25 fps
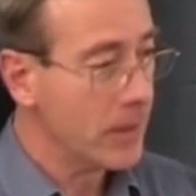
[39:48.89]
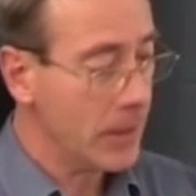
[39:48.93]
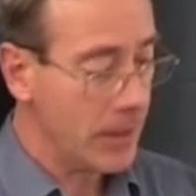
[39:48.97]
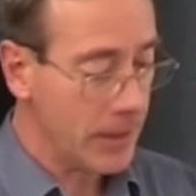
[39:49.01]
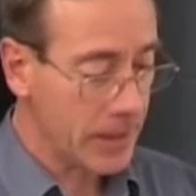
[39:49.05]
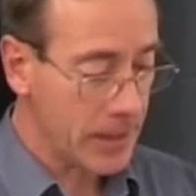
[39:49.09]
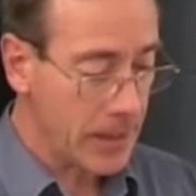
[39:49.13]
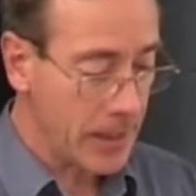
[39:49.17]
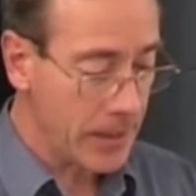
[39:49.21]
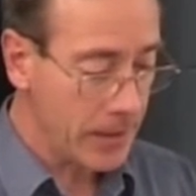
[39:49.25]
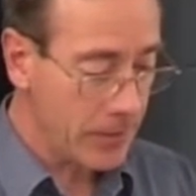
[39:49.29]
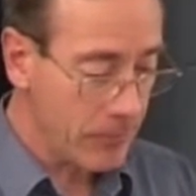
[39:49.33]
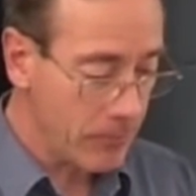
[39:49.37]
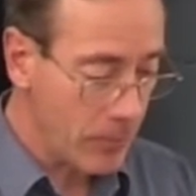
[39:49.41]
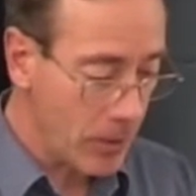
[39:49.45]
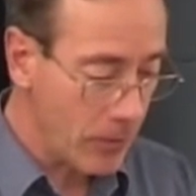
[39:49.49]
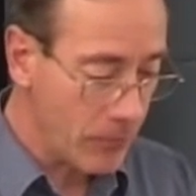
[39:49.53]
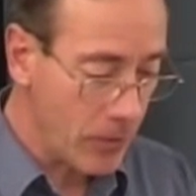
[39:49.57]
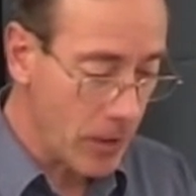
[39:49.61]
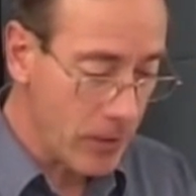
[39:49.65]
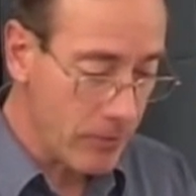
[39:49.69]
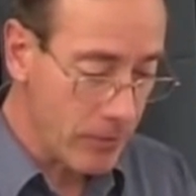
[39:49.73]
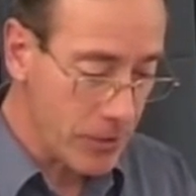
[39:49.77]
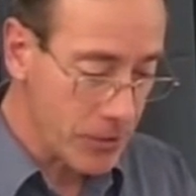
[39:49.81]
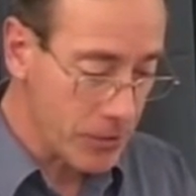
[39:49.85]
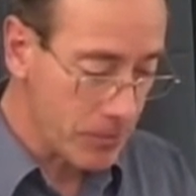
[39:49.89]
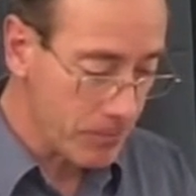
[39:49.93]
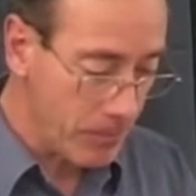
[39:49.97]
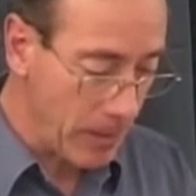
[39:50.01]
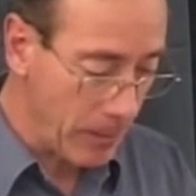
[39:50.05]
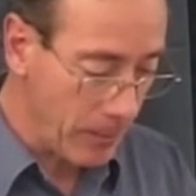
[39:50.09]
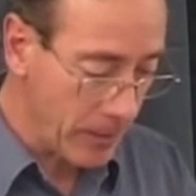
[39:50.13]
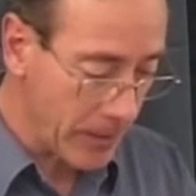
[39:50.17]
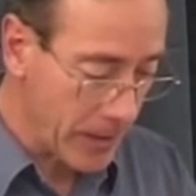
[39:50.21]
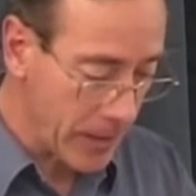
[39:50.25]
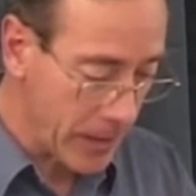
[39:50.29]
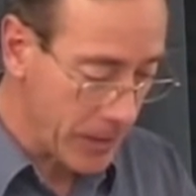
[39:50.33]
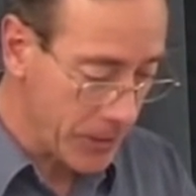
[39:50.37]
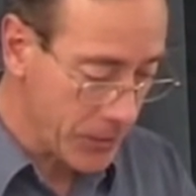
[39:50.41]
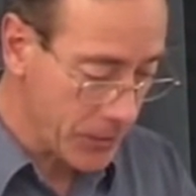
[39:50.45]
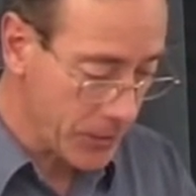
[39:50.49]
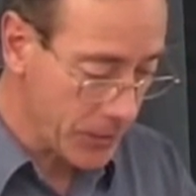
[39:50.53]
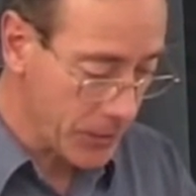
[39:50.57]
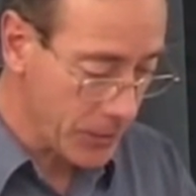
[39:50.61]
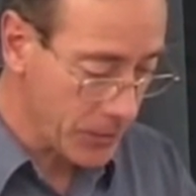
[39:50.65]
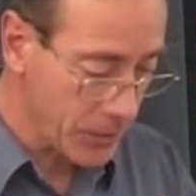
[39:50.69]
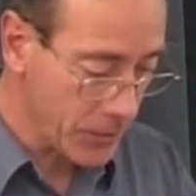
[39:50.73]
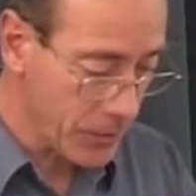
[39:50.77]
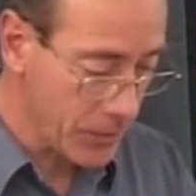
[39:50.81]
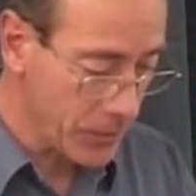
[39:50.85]
Uh, again, a, a, very recent publication.
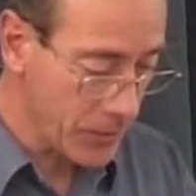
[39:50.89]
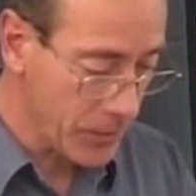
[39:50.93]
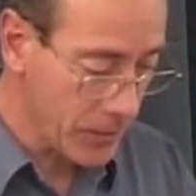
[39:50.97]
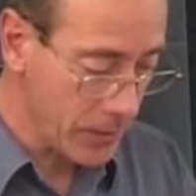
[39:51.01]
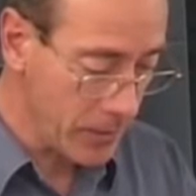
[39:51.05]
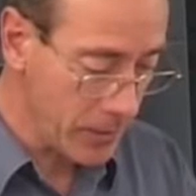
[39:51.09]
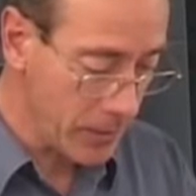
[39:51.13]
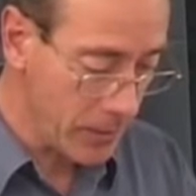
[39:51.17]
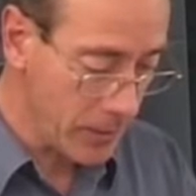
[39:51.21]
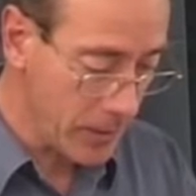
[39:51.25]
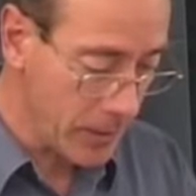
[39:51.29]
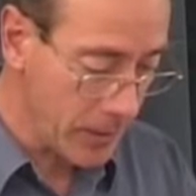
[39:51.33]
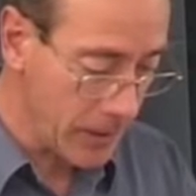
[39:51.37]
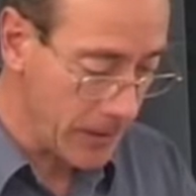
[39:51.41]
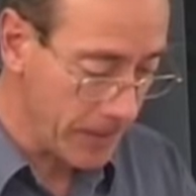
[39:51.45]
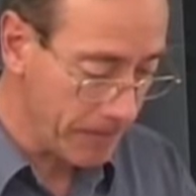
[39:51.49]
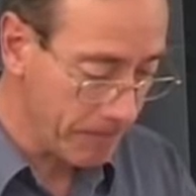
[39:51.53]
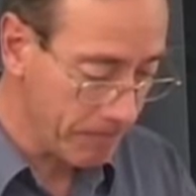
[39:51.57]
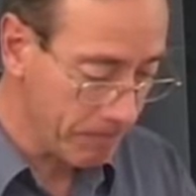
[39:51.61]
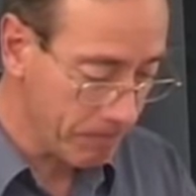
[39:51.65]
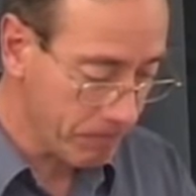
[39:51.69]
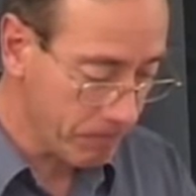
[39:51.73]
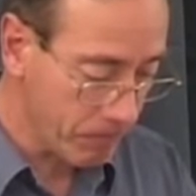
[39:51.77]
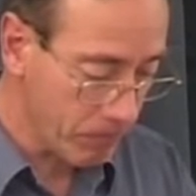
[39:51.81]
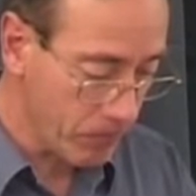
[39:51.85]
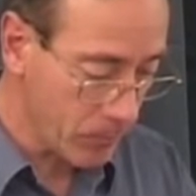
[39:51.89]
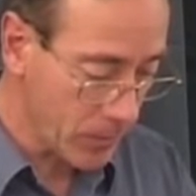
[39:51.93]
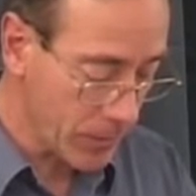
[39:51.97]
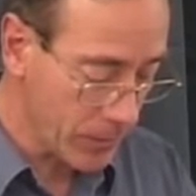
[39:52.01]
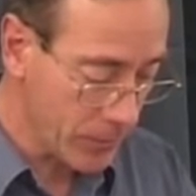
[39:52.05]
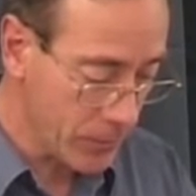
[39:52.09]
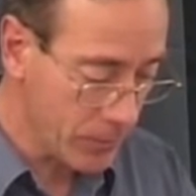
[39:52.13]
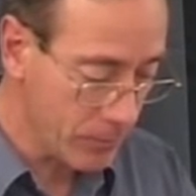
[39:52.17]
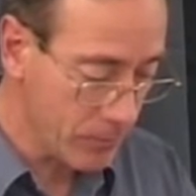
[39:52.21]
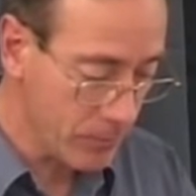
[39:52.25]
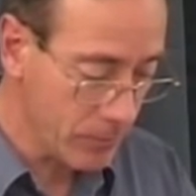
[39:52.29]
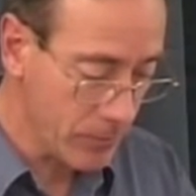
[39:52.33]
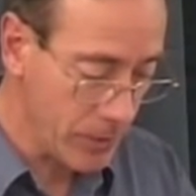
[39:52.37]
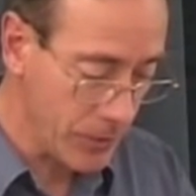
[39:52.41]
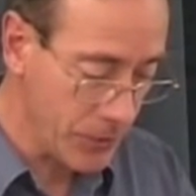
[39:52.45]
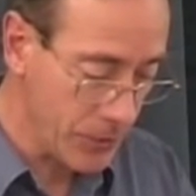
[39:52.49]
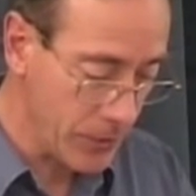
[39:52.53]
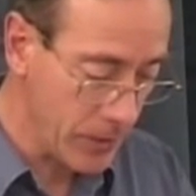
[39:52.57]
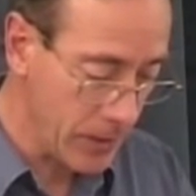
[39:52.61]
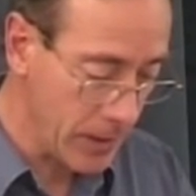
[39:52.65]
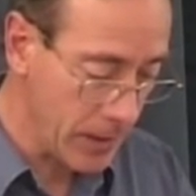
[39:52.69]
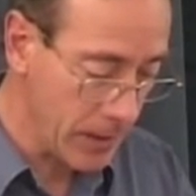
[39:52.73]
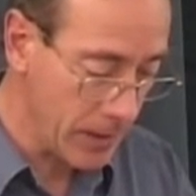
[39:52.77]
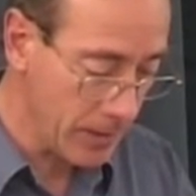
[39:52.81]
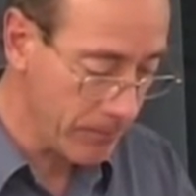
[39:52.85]
This is in um,
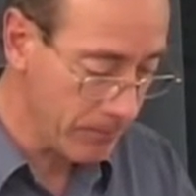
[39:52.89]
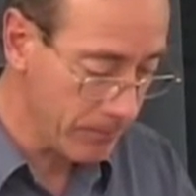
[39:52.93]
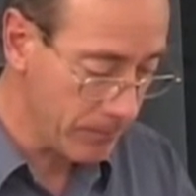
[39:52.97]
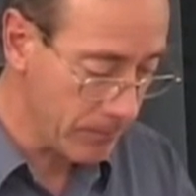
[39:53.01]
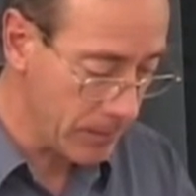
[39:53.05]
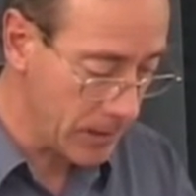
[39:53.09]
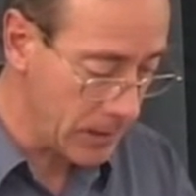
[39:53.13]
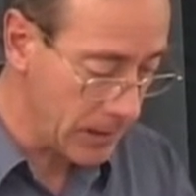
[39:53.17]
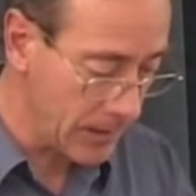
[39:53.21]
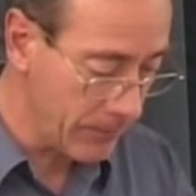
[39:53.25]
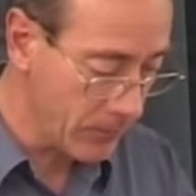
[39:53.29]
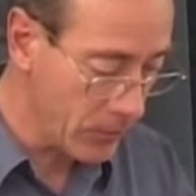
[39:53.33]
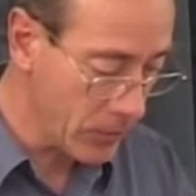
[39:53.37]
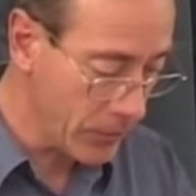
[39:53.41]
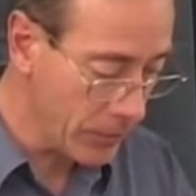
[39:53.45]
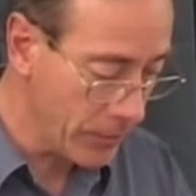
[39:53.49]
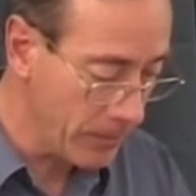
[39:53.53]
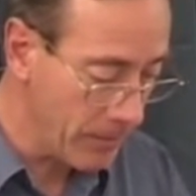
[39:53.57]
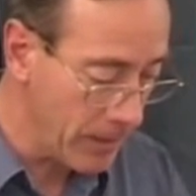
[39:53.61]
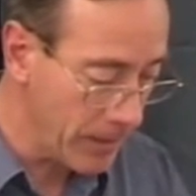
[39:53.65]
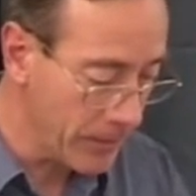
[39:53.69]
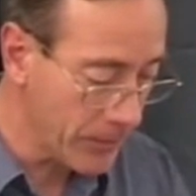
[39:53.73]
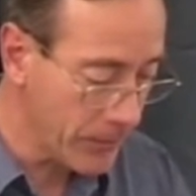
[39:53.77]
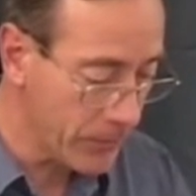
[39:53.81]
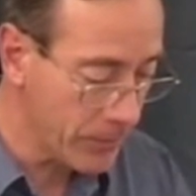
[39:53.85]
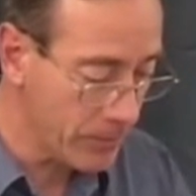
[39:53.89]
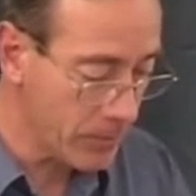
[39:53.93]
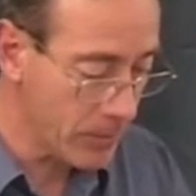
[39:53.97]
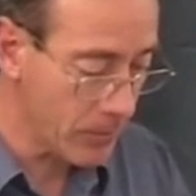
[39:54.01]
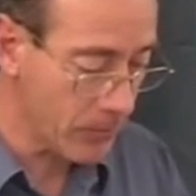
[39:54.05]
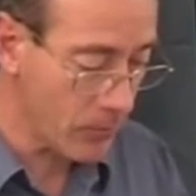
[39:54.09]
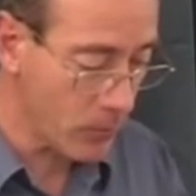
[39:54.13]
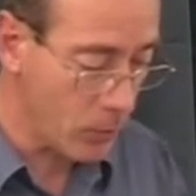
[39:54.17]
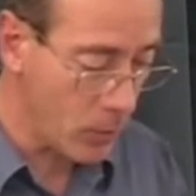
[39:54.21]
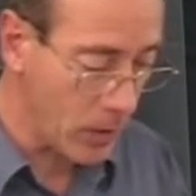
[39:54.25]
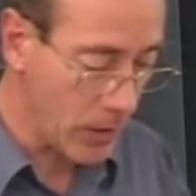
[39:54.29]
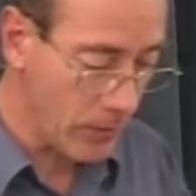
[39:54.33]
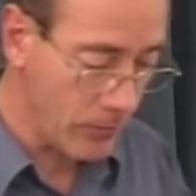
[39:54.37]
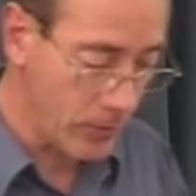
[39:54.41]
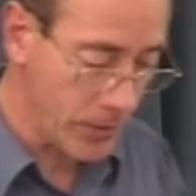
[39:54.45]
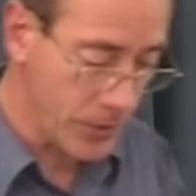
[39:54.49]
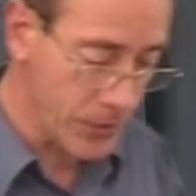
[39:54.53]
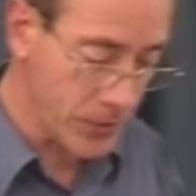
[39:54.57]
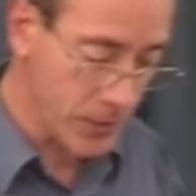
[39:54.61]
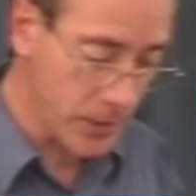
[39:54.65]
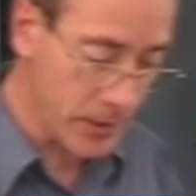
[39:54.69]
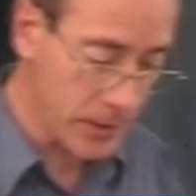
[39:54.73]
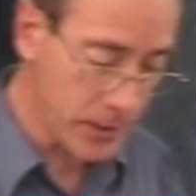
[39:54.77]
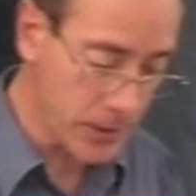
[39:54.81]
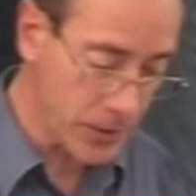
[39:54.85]
this year. I haven't got the month, but quite
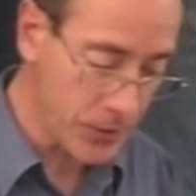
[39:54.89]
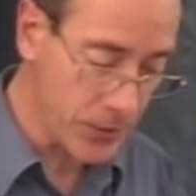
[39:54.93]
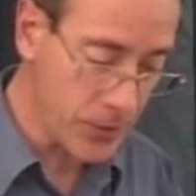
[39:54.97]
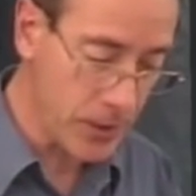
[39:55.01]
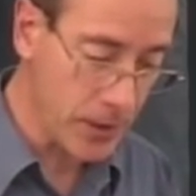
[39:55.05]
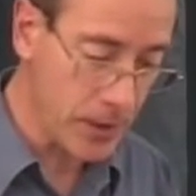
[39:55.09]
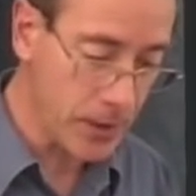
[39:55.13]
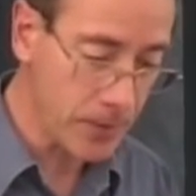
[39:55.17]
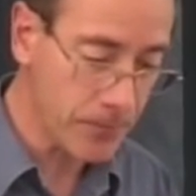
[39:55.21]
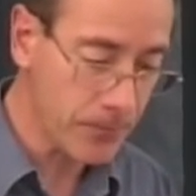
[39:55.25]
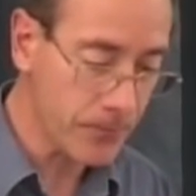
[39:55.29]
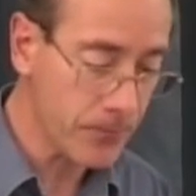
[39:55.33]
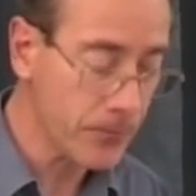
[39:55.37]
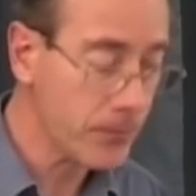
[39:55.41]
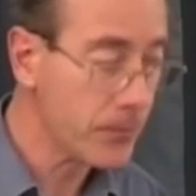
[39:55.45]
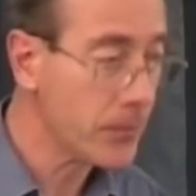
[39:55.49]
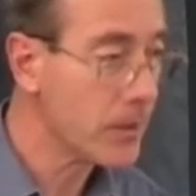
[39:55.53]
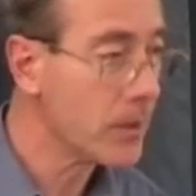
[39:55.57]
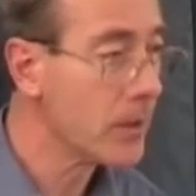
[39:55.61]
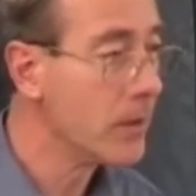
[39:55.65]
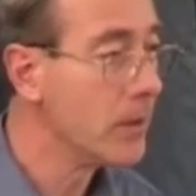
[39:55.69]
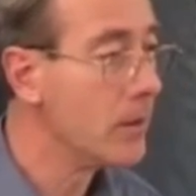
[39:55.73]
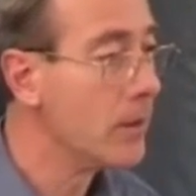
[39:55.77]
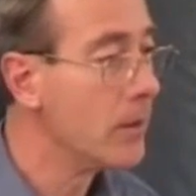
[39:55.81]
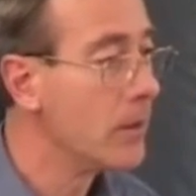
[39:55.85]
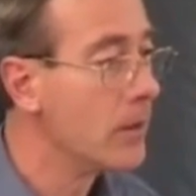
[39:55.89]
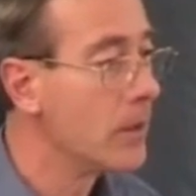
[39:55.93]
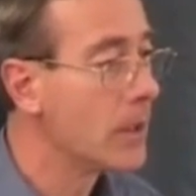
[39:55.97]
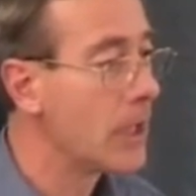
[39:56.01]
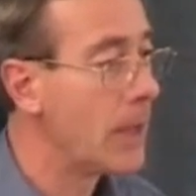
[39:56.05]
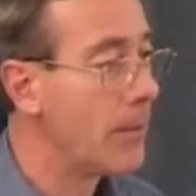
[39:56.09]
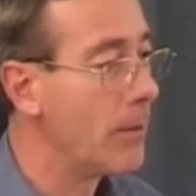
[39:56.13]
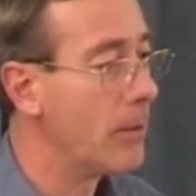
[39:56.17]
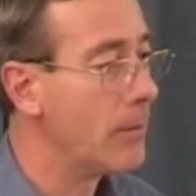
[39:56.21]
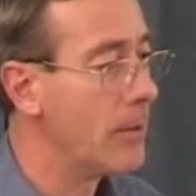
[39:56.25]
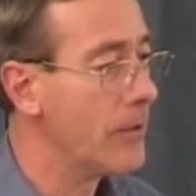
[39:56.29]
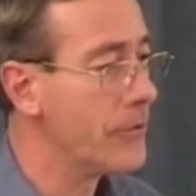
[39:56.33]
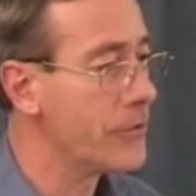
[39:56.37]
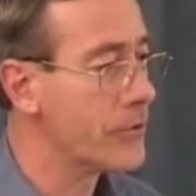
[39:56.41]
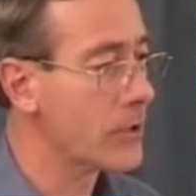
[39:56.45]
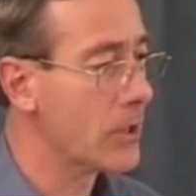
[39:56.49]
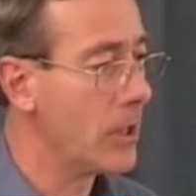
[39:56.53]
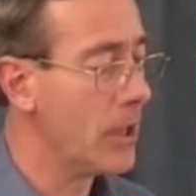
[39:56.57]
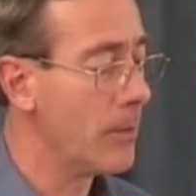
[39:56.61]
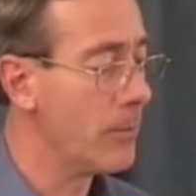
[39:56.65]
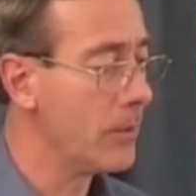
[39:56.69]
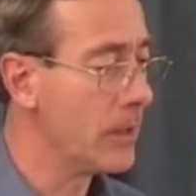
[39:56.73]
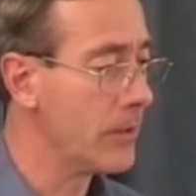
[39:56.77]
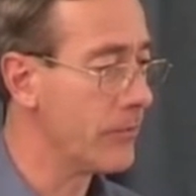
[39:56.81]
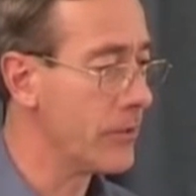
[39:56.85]
recently this year, a couple of months
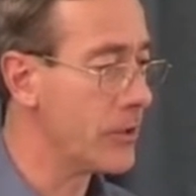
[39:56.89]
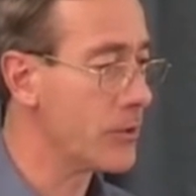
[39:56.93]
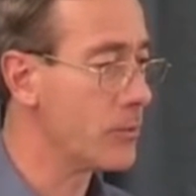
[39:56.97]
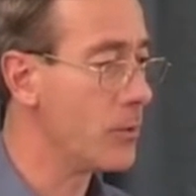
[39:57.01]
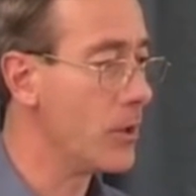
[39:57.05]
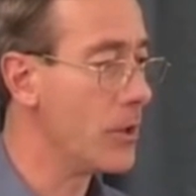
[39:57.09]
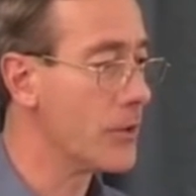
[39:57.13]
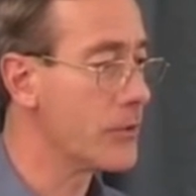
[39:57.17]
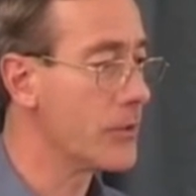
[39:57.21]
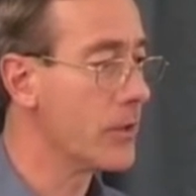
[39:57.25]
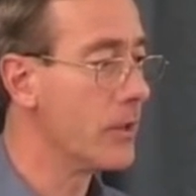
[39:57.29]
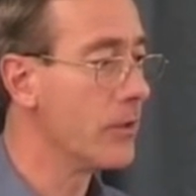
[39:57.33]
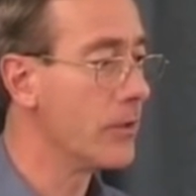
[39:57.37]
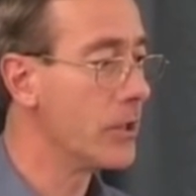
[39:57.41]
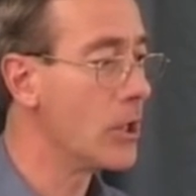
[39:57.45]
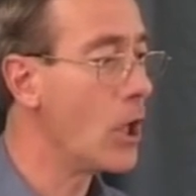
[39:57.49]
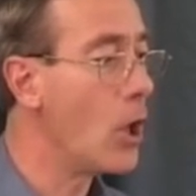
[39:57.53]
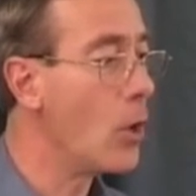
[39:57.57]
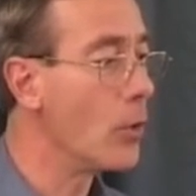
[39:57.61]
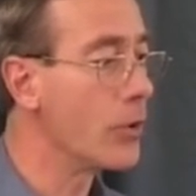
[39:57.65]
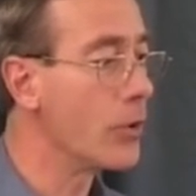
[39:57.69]
ago, I believe this was. The